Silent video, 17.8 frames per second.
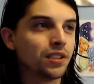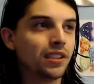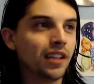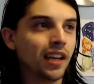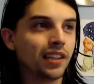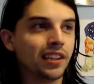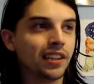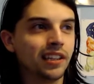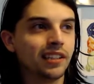how
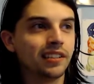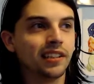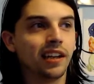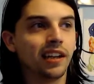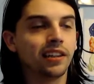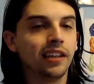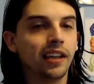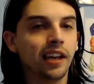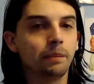
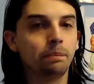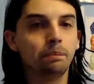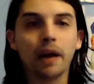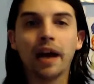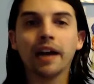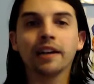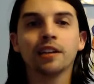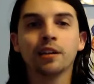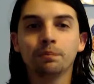they had
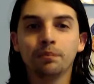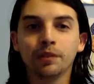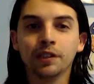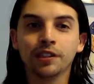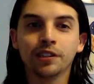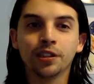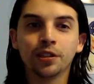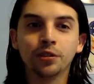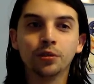Bad Company
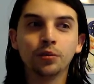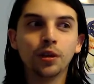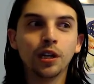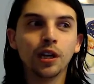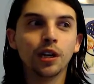2,